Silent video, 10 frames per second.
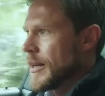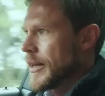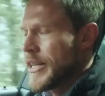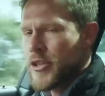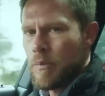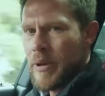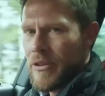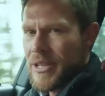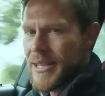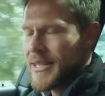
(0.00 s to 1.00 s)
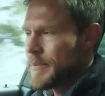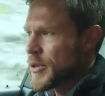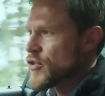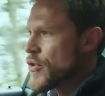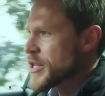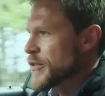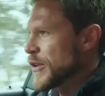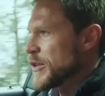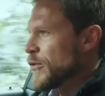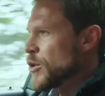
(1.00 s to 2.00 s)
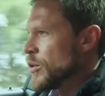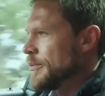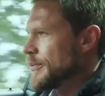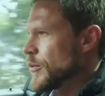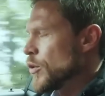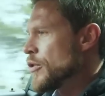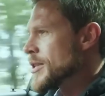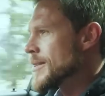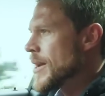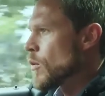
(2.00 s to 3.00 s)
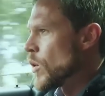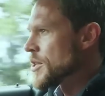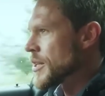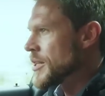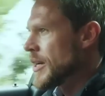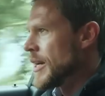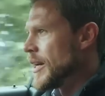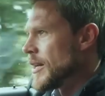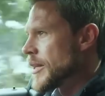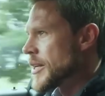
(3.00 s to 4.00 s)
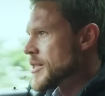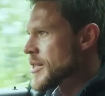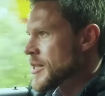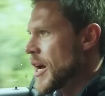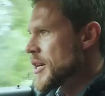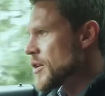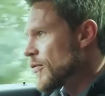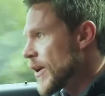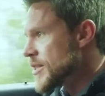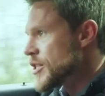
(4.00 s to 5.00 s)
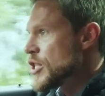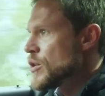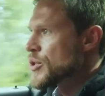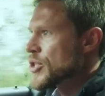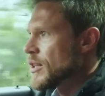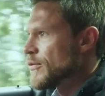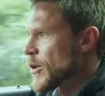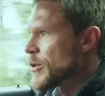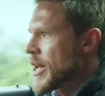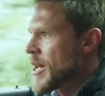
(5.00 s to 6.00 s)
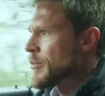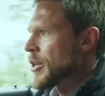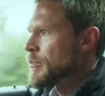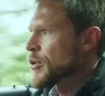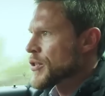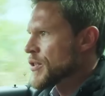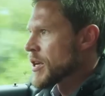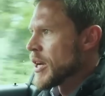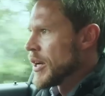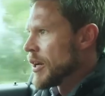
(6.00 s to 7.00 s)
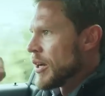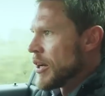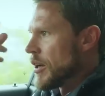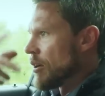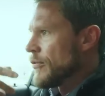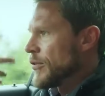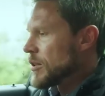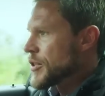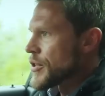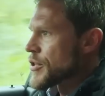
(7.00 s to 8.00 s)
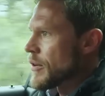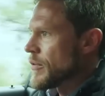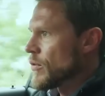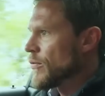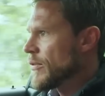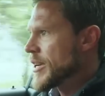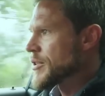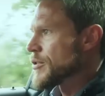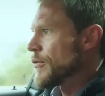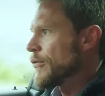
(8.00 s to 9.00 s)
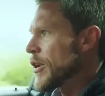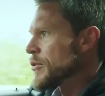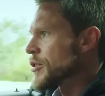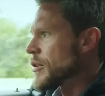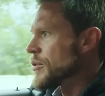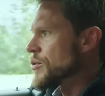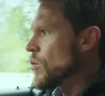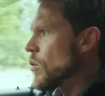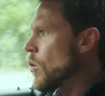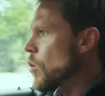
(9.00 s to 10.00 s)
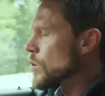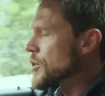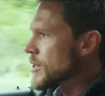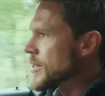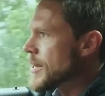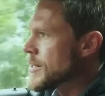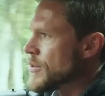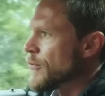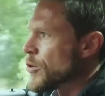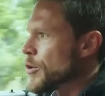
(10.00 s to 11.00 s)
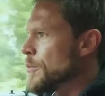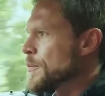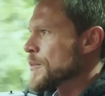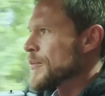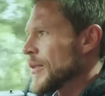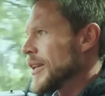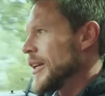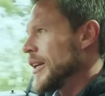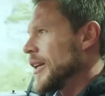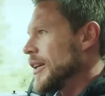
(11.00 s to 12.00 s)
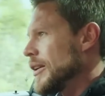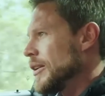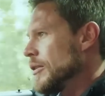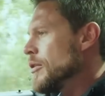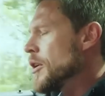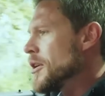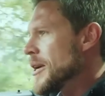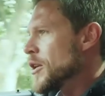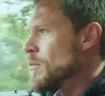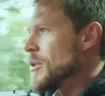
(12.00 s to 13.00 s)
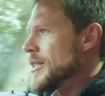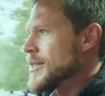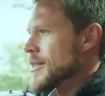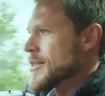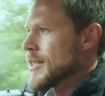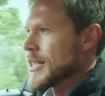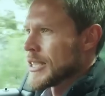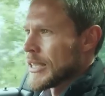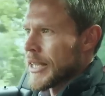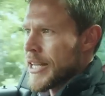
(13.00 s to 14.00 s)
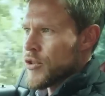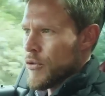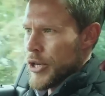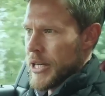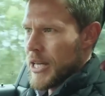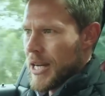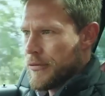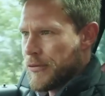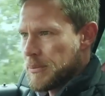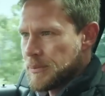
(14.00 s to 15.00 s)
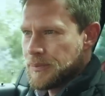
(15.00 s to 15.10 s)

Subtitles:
Unless your parents set up a trust fund for you, or you're a tech wizard that has designed a fancy new cell phone app that puts filters over your face and your photos or calls a taxi for you, you're not going to make your millions until a little later on in life.